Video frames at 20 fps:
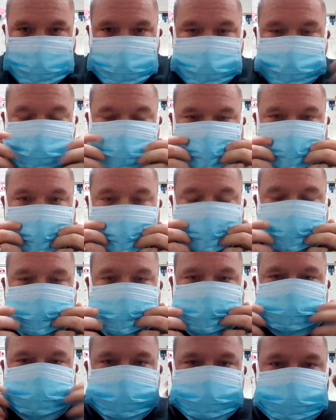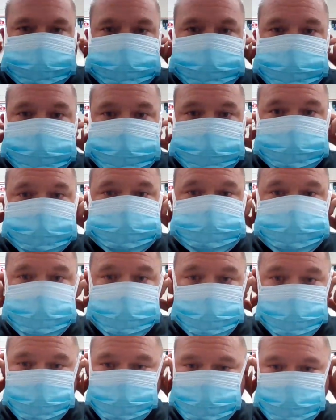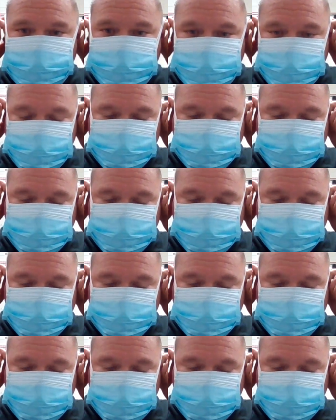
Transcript: obviously it makes it a bit harder to talk,